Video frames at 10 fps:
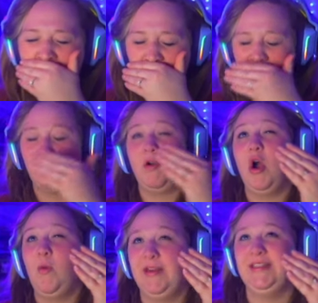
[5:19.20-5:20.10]

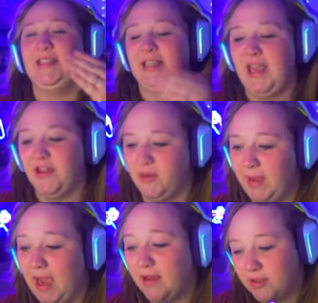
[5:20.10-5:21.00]
Growing Together
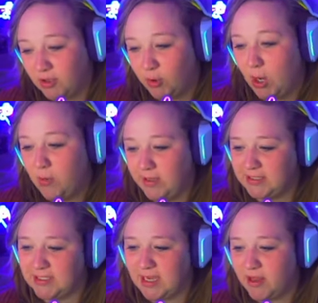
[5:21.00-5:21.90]
pack, the Growing
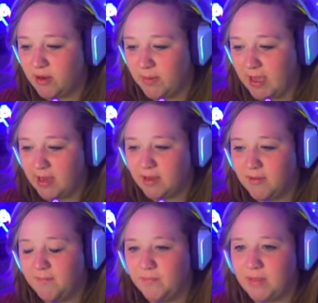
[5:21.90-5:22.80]
Together pack.
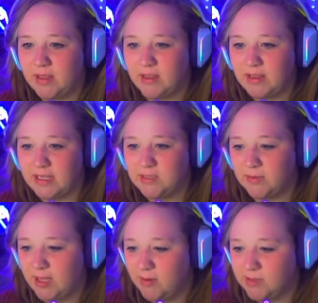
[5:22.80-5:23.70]
I think that's when
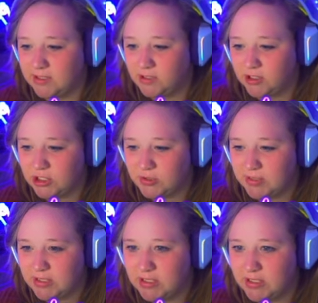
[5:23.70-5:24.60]
that was
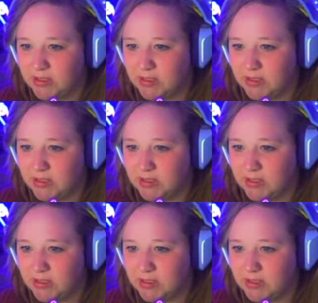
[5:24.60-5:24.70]
introduced.